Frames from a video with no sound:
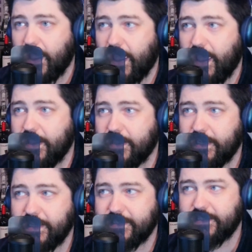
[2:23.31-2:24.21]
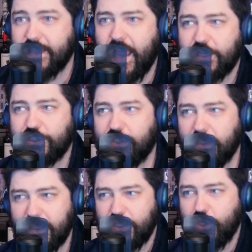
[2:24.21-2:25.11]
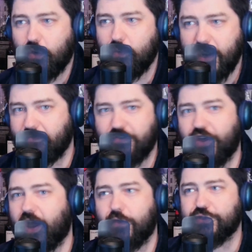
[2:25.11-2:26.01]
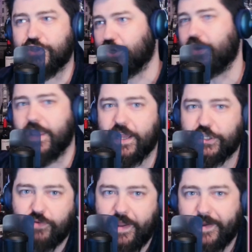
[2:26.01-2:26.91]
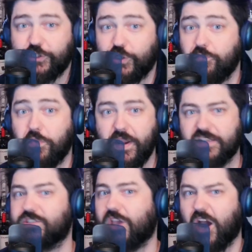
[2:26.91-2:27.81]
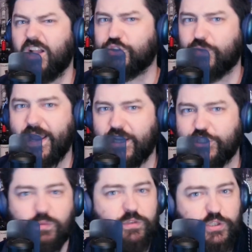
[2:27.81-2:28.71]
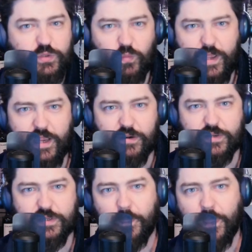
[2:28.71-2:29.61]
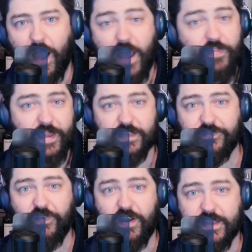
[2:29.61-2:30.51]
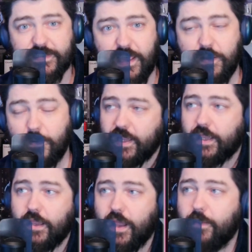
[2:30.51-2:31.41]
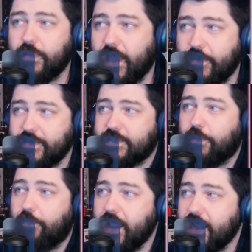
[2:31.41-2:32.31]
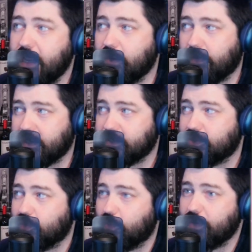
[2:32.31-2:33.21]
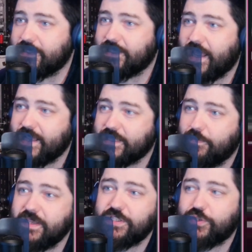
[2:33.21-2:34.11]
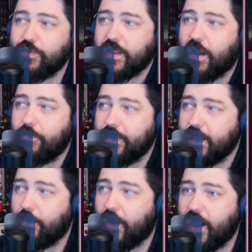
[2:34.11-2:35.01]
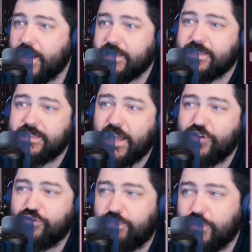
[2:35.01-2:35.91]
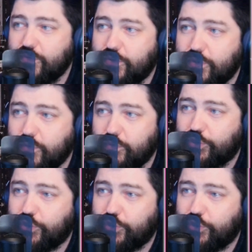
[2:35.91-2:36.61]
And it's actually, no one ever thought it was going to get traction, but it's got traction, which is weird. I think it's funny as hell. Kamala Harris debate earrings twist as mystery company behind stealth Bluetooth